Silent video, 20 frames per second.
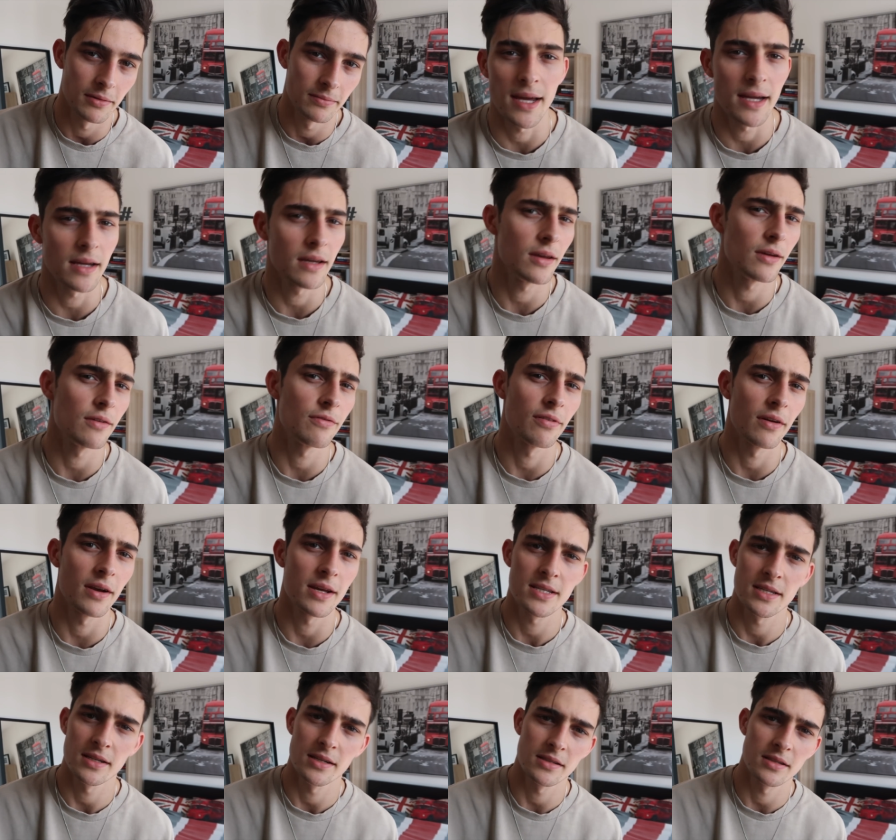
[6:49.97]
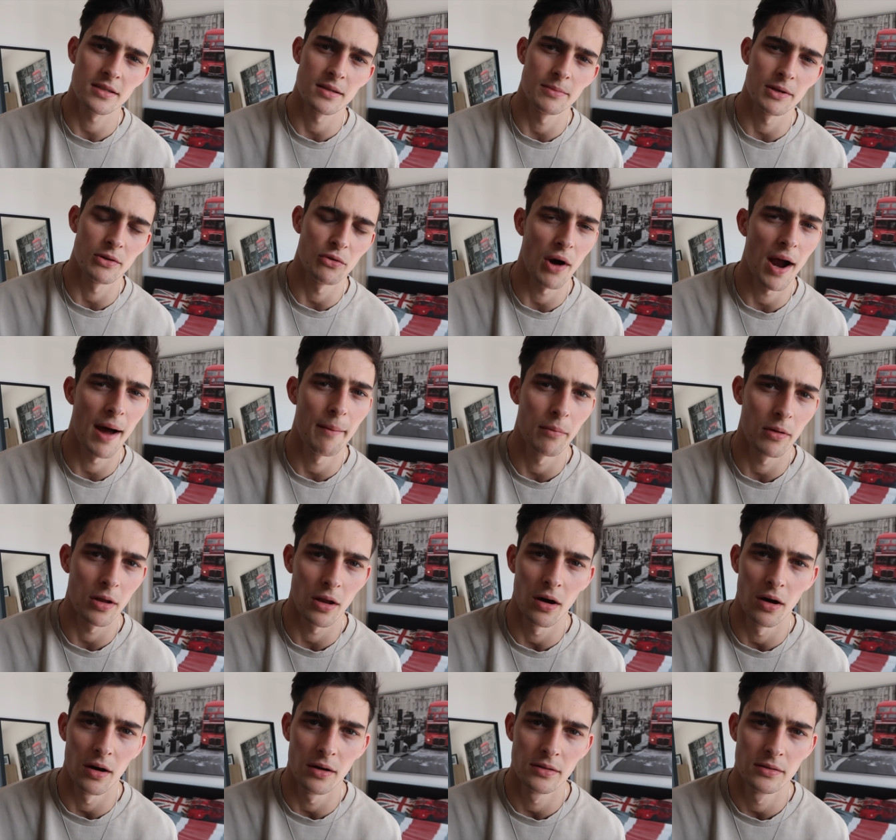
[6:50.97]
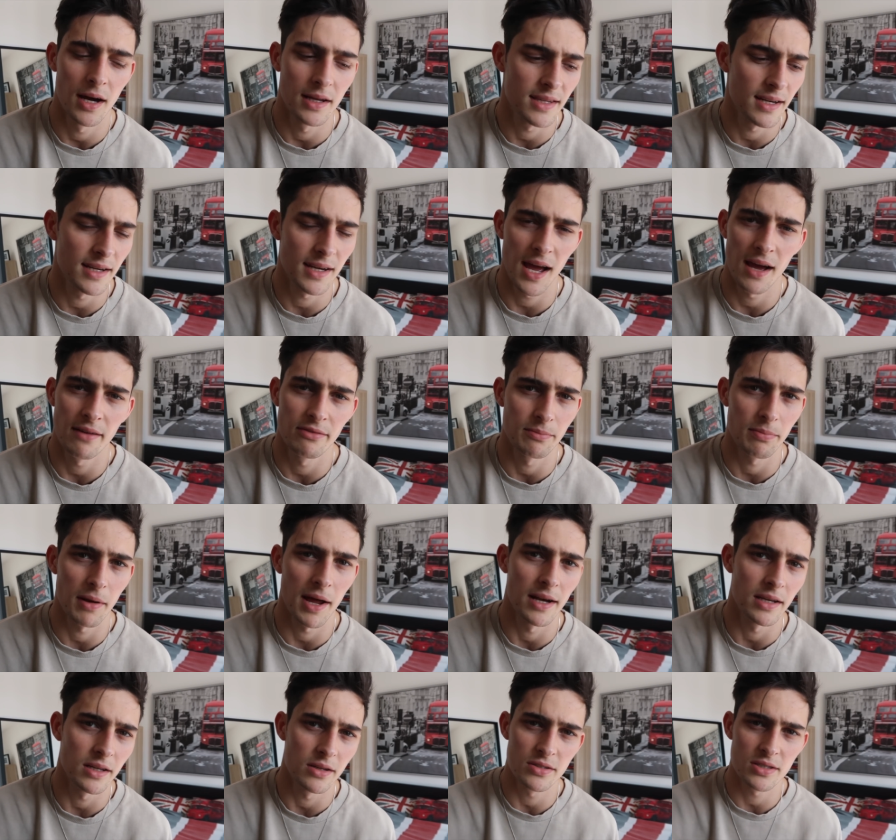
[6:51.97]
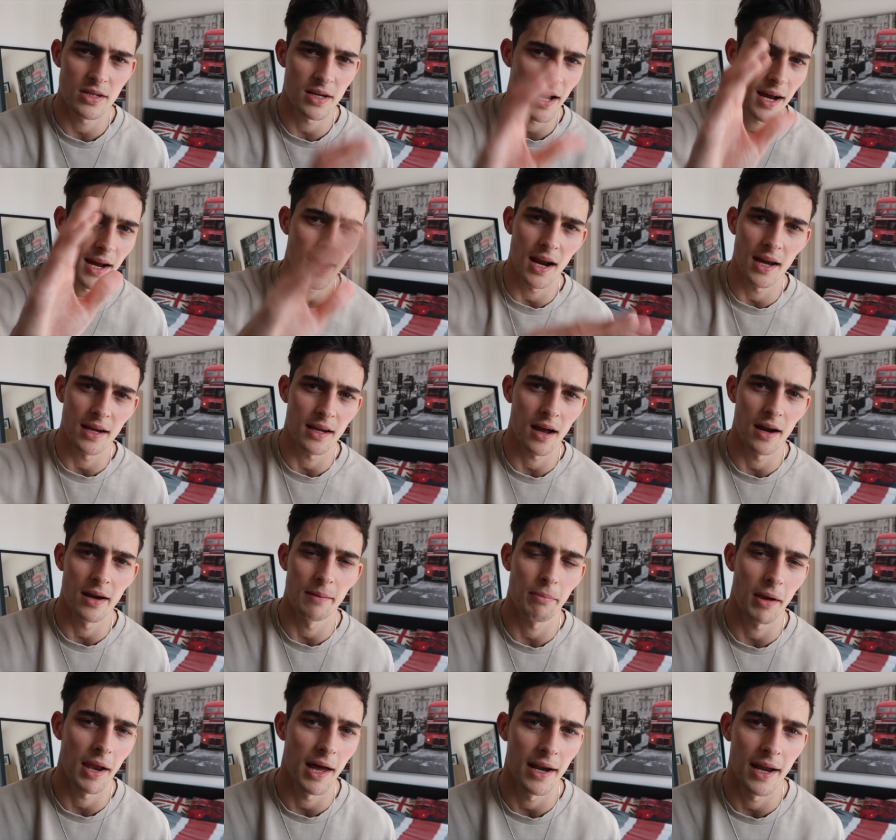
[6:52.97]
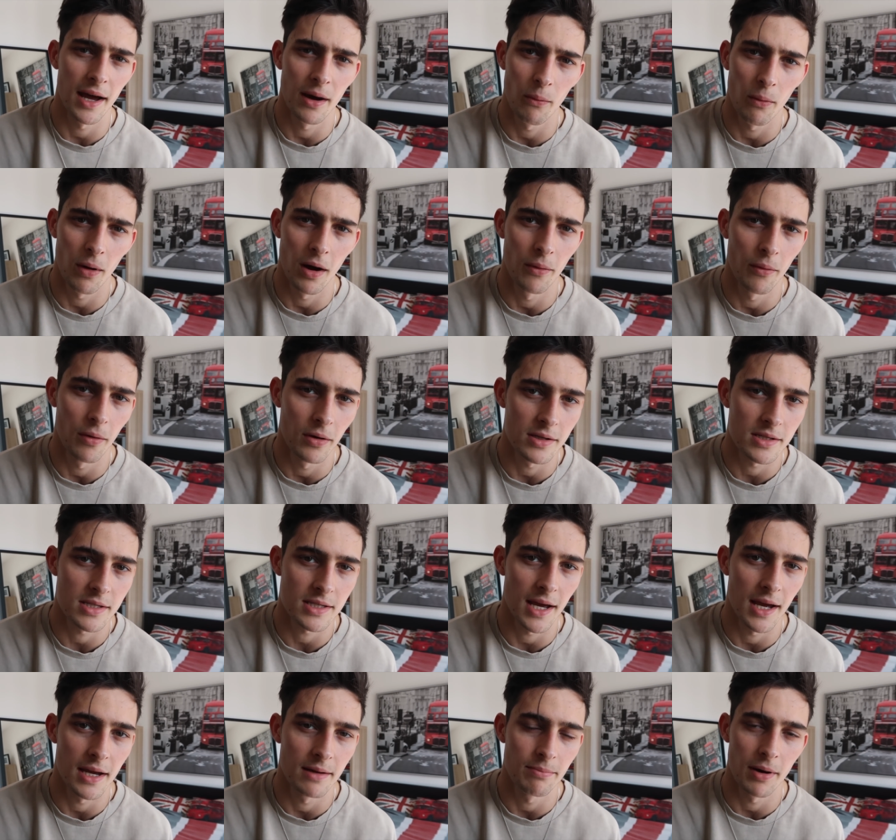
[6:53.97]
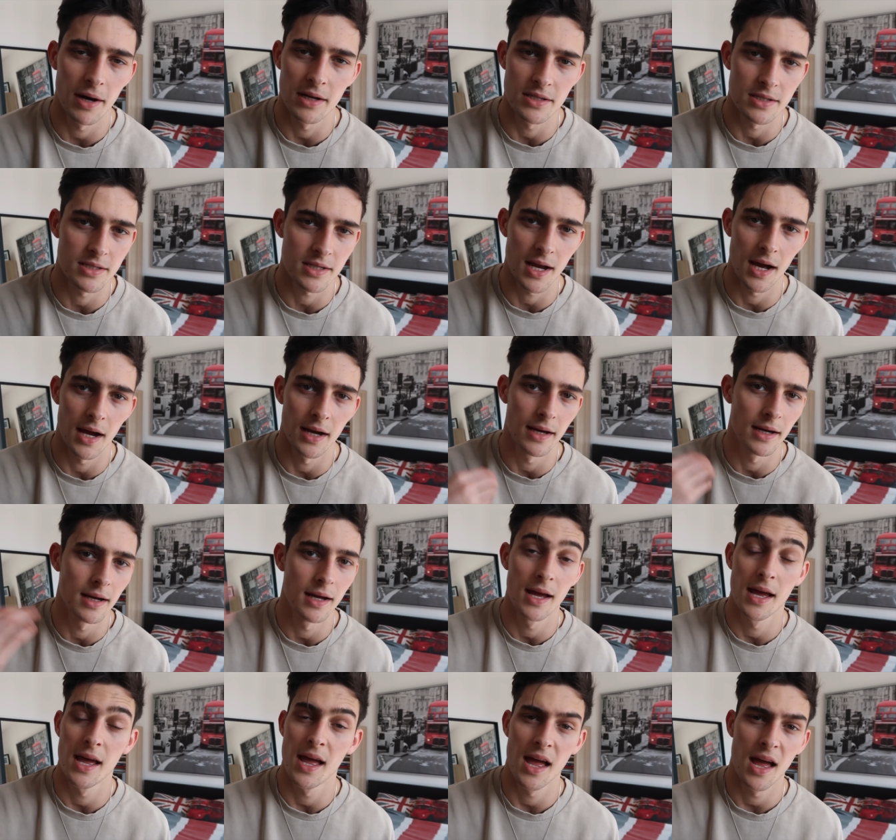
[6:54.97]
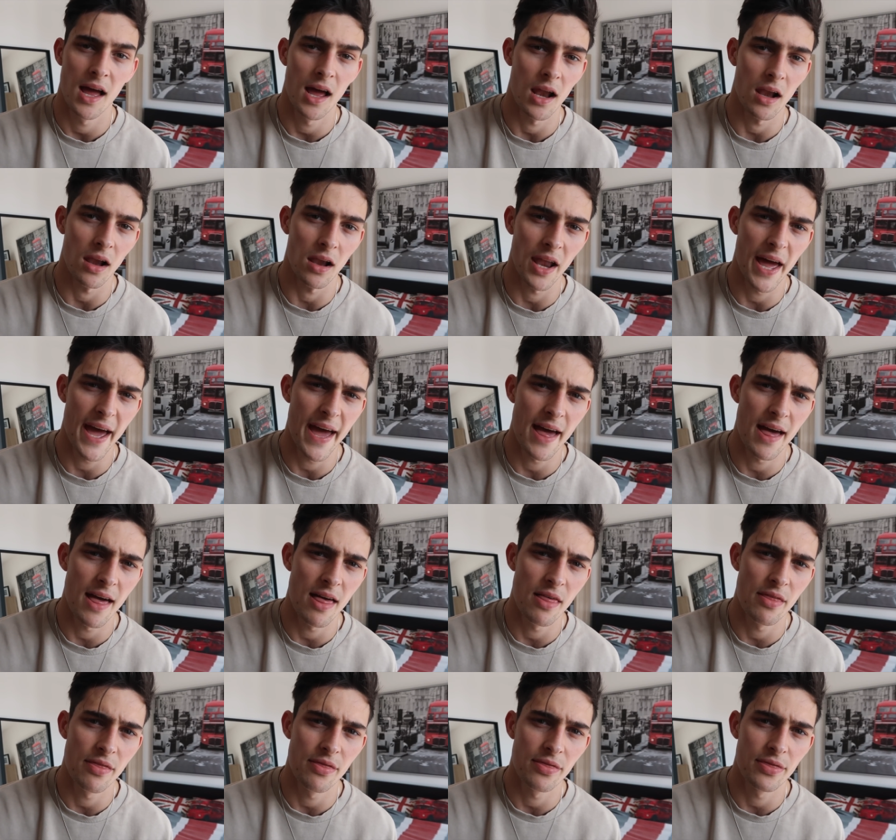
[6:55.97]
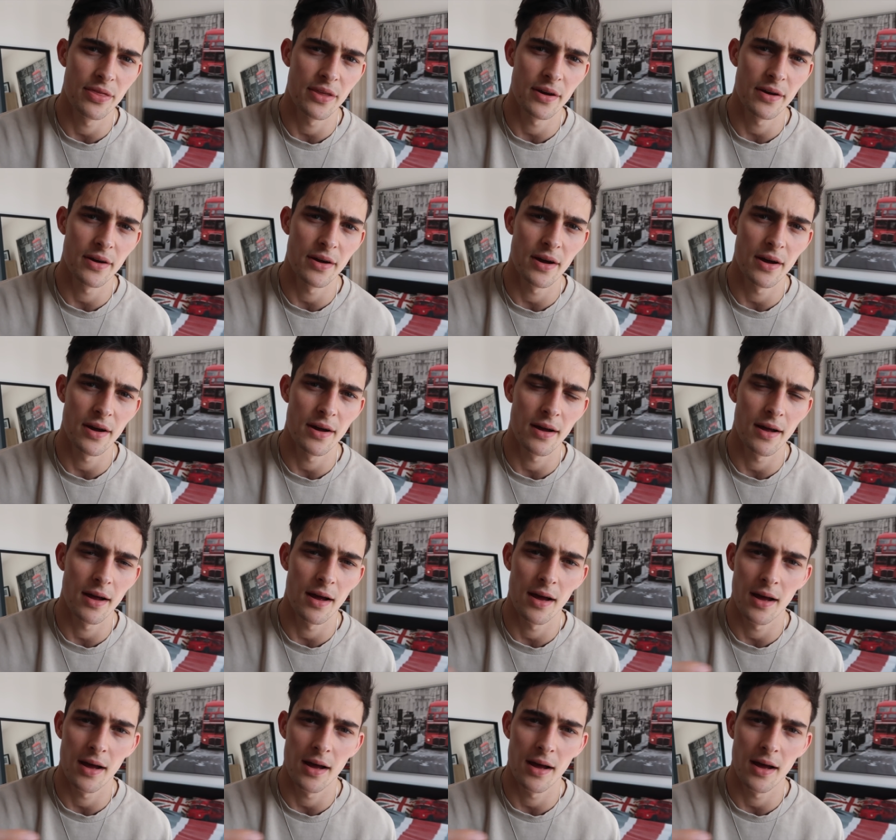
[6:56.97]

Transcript: Thank you for listening to me ramble on. I didn't have a plan. Usually I like kind of plan out what I want to say, but I just kind of let the